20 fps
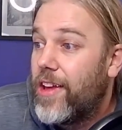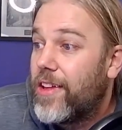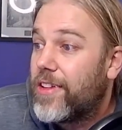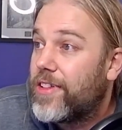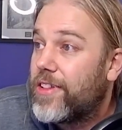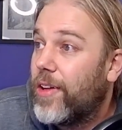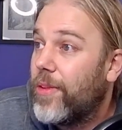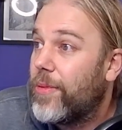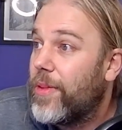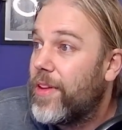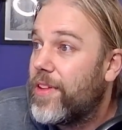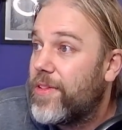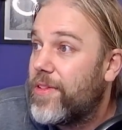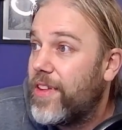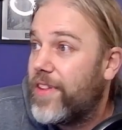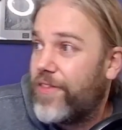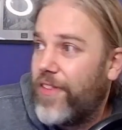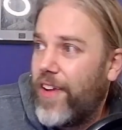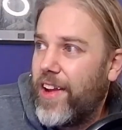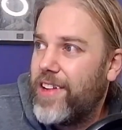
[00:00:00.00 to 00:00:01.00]
So
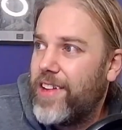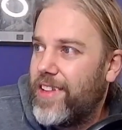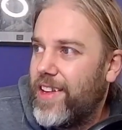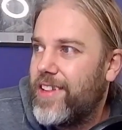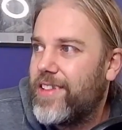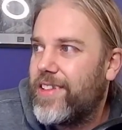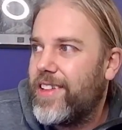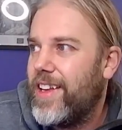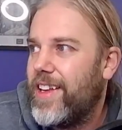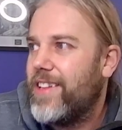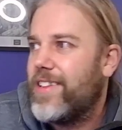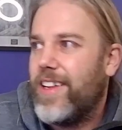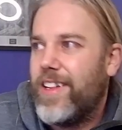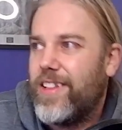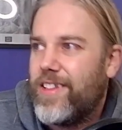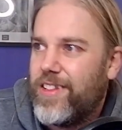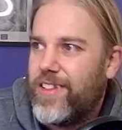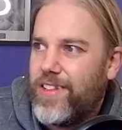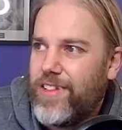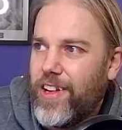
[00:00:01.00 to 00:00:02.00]
this phase
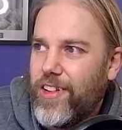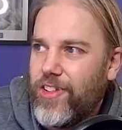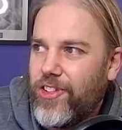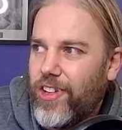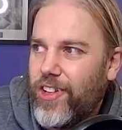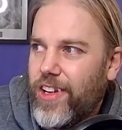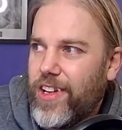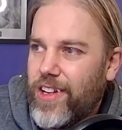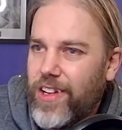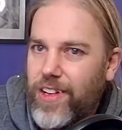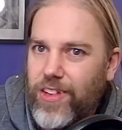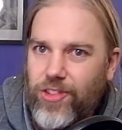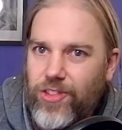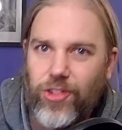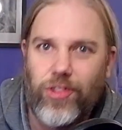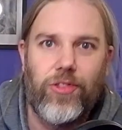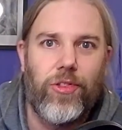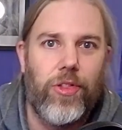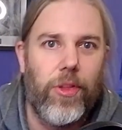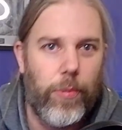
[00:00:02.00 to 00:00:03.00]
it's essentially
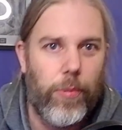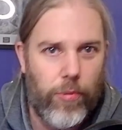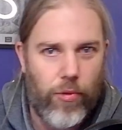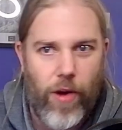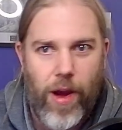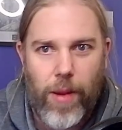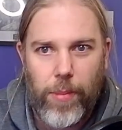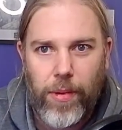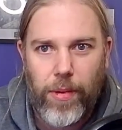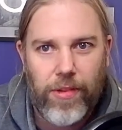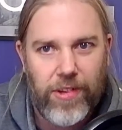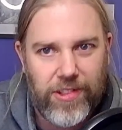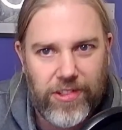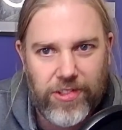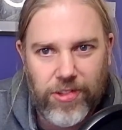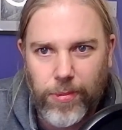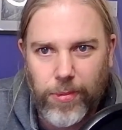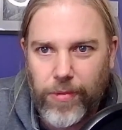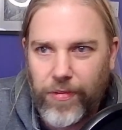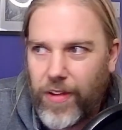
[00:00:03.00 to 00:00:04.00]
just the prep. This
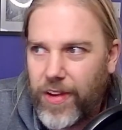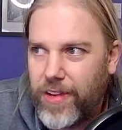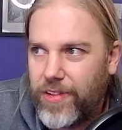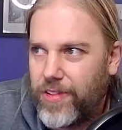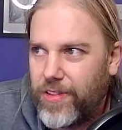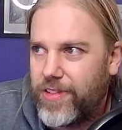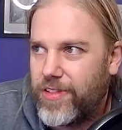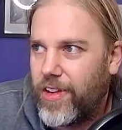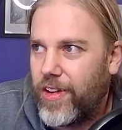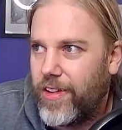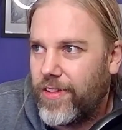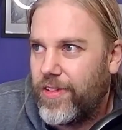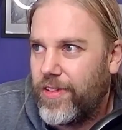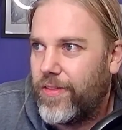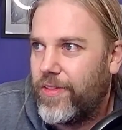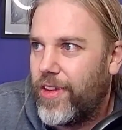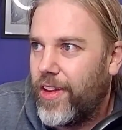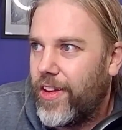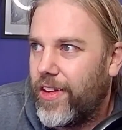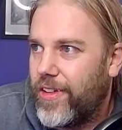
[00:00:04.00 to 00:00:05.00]
sub-phase, the start
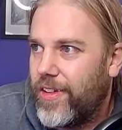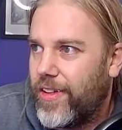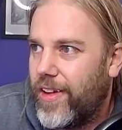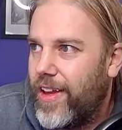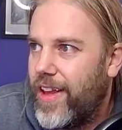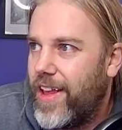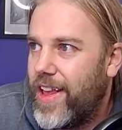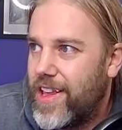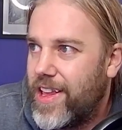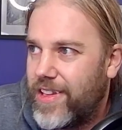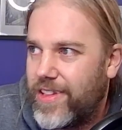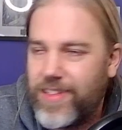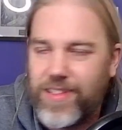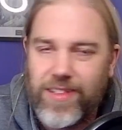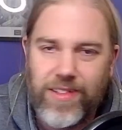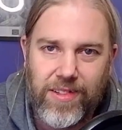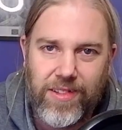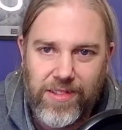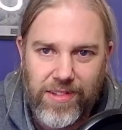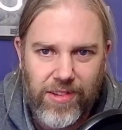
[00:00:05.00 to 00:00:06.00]
of turn,
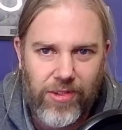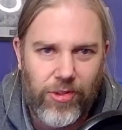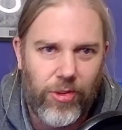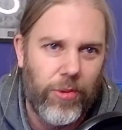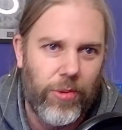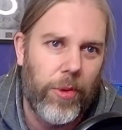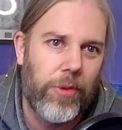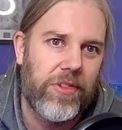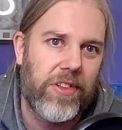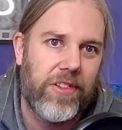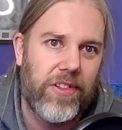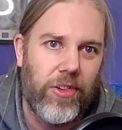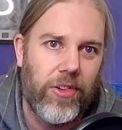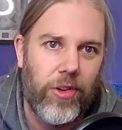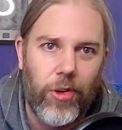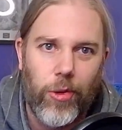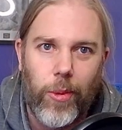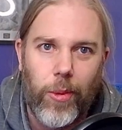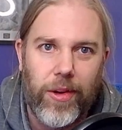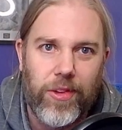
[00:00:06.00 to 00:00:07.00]
is almost as it
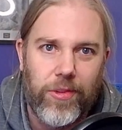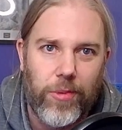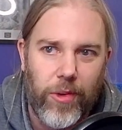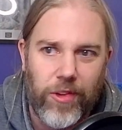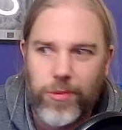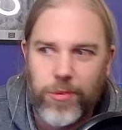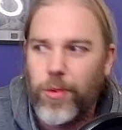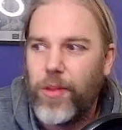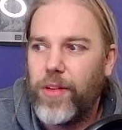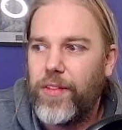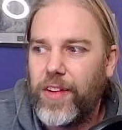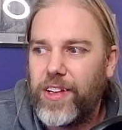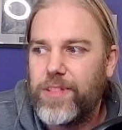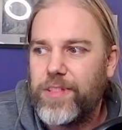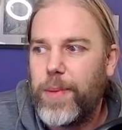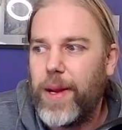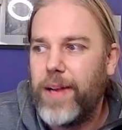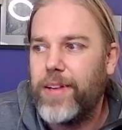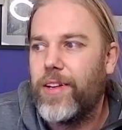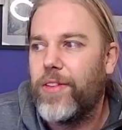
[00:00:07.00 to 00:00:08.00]
always was, but they've
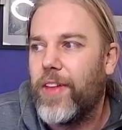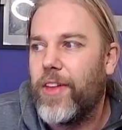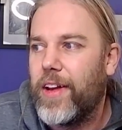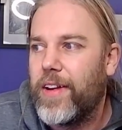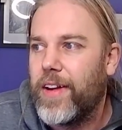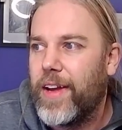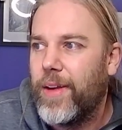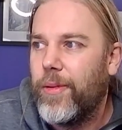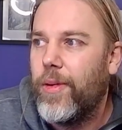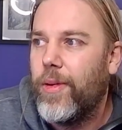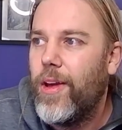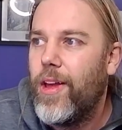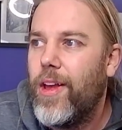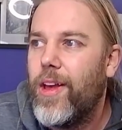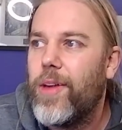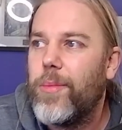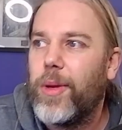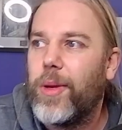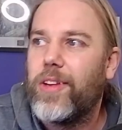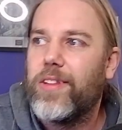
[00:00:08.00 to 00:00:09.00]
expanded that now,
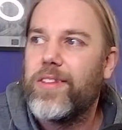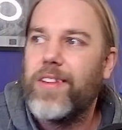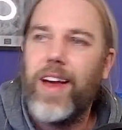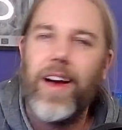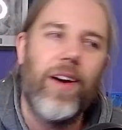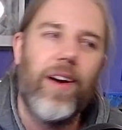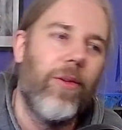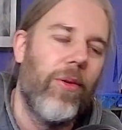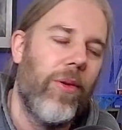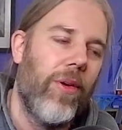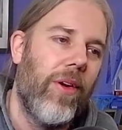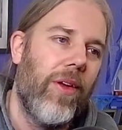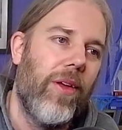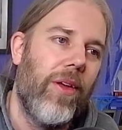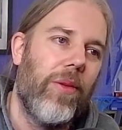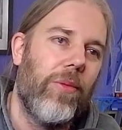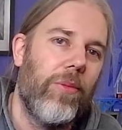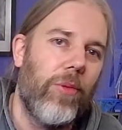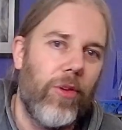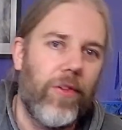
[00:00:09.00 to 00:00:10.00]
because now,
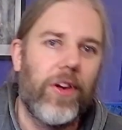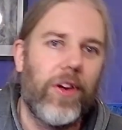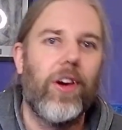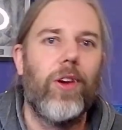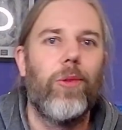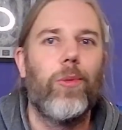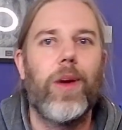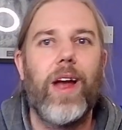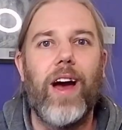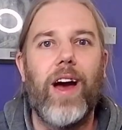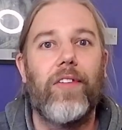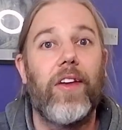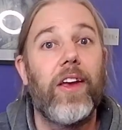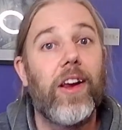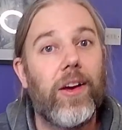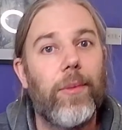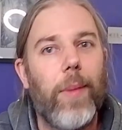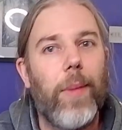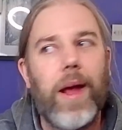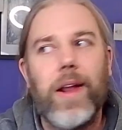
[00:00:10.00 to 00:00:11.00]
moving on, we have a
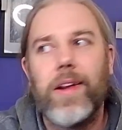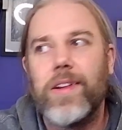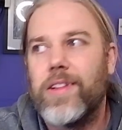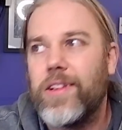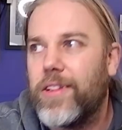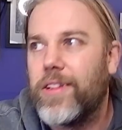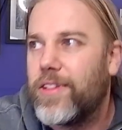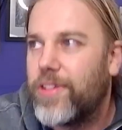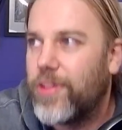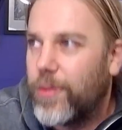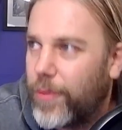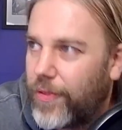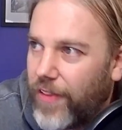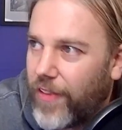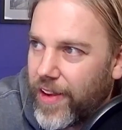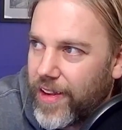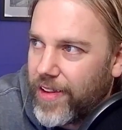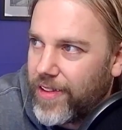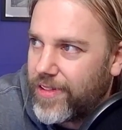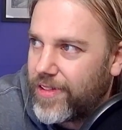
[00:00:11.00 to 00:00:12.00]
command
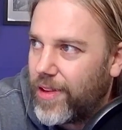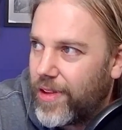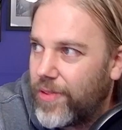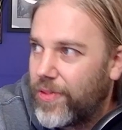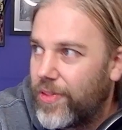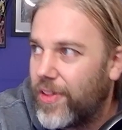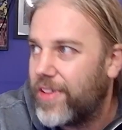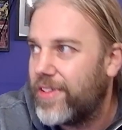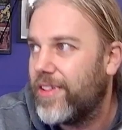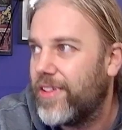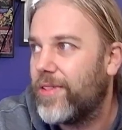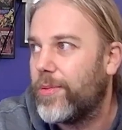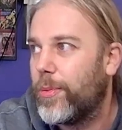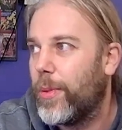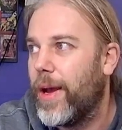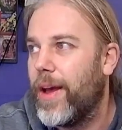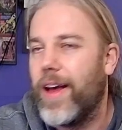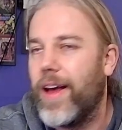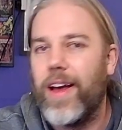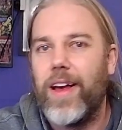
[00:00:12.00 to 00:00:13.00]
sub-phase, and this is
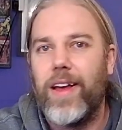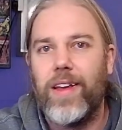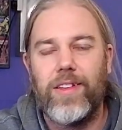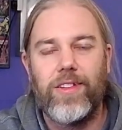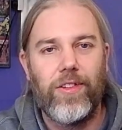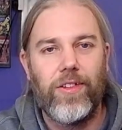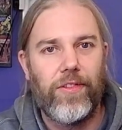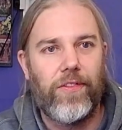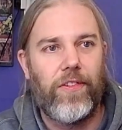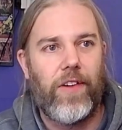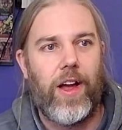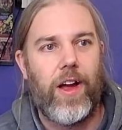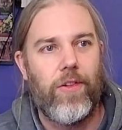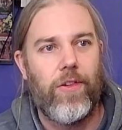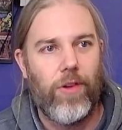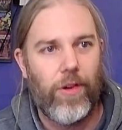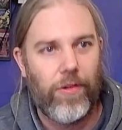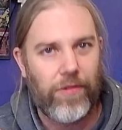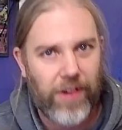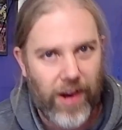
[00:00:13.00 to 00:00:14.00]
where you
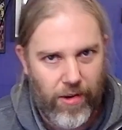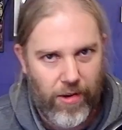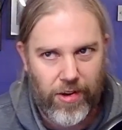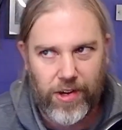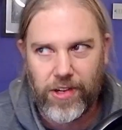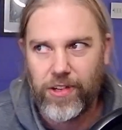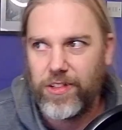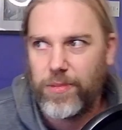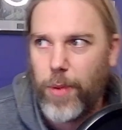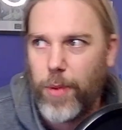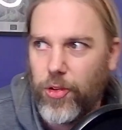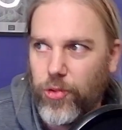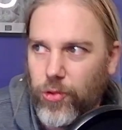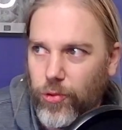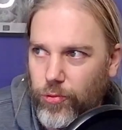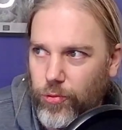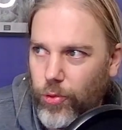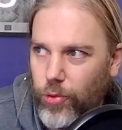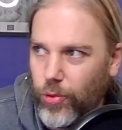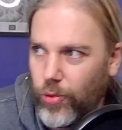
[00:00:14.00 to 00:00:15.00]
fire off character
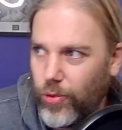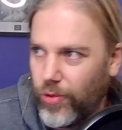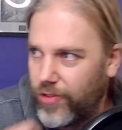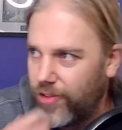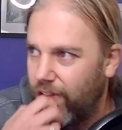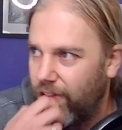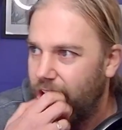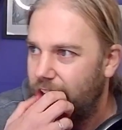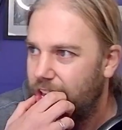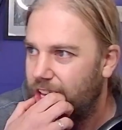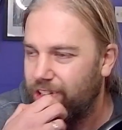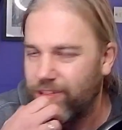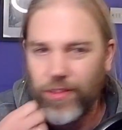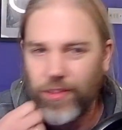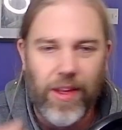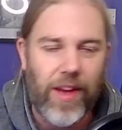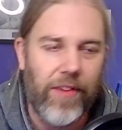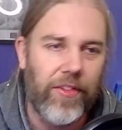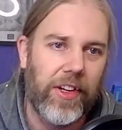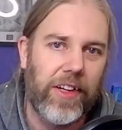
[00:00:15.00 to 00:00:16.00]
special rules. So
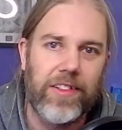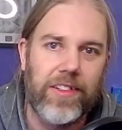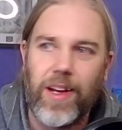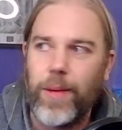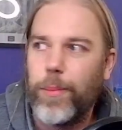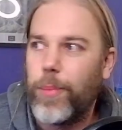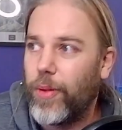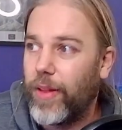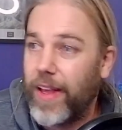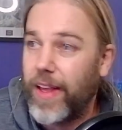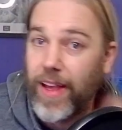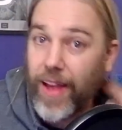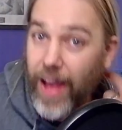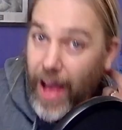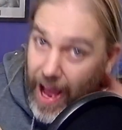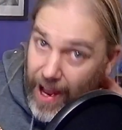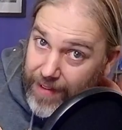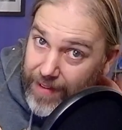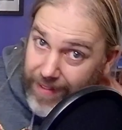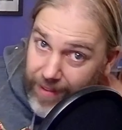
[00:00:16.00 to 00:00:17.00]
they have an example here,
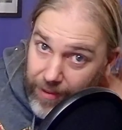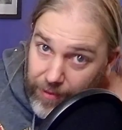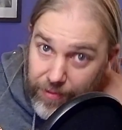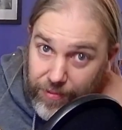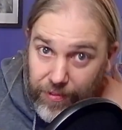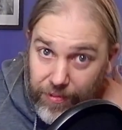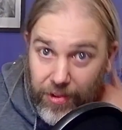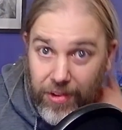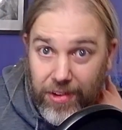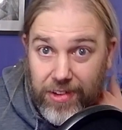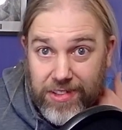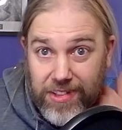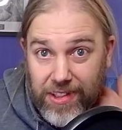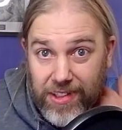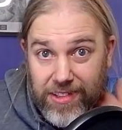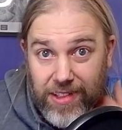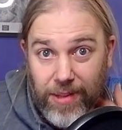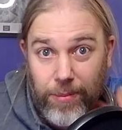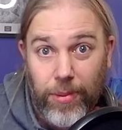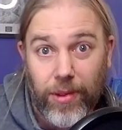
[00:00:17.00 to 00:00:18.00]
and our first
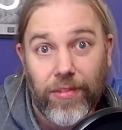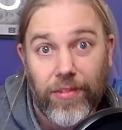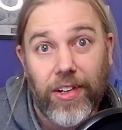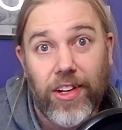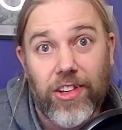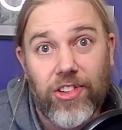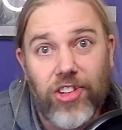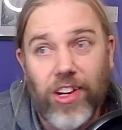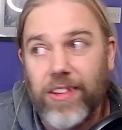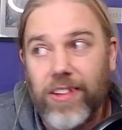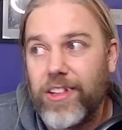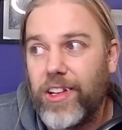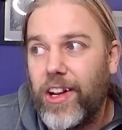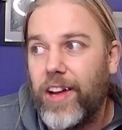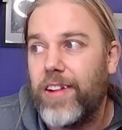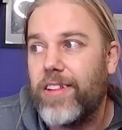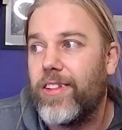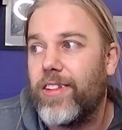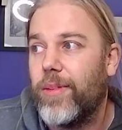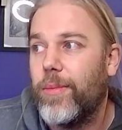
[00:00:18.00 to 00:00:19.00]
example of an enchanted
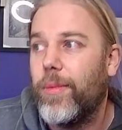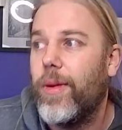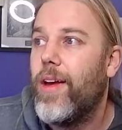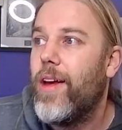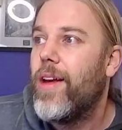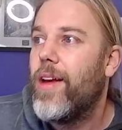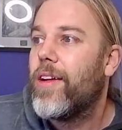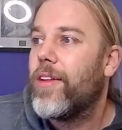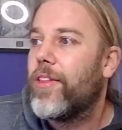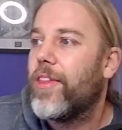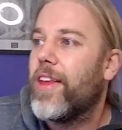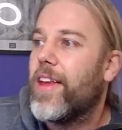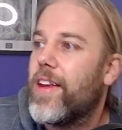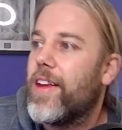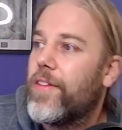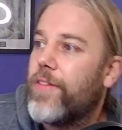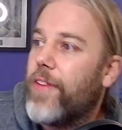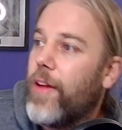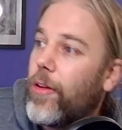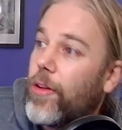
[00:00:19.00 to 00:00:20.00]
item,
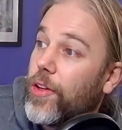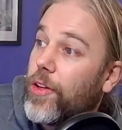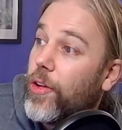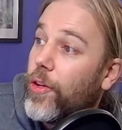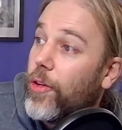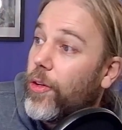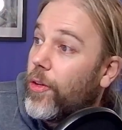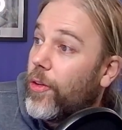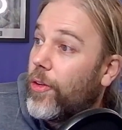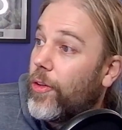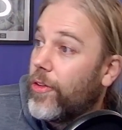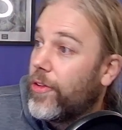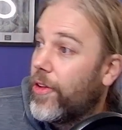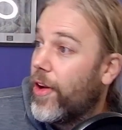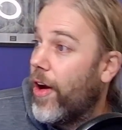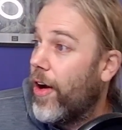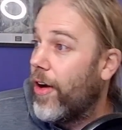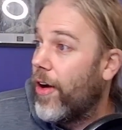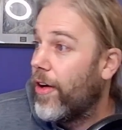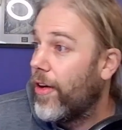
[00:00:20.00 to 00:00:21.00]
the Falcon Horn
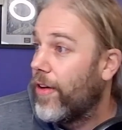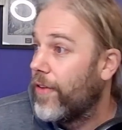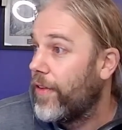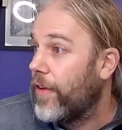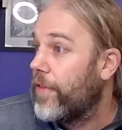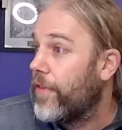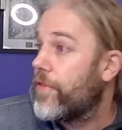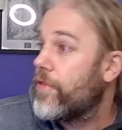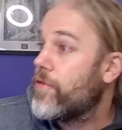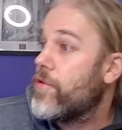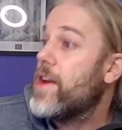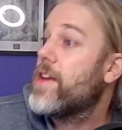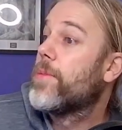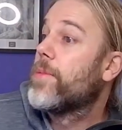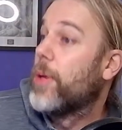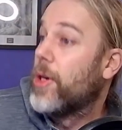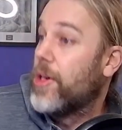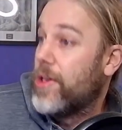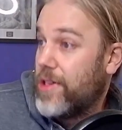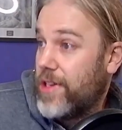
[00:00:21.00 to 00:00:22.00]
of
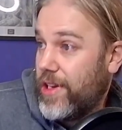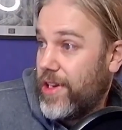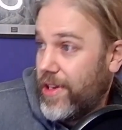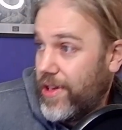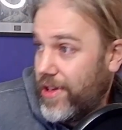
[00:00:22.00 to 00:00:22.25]
Friedmund.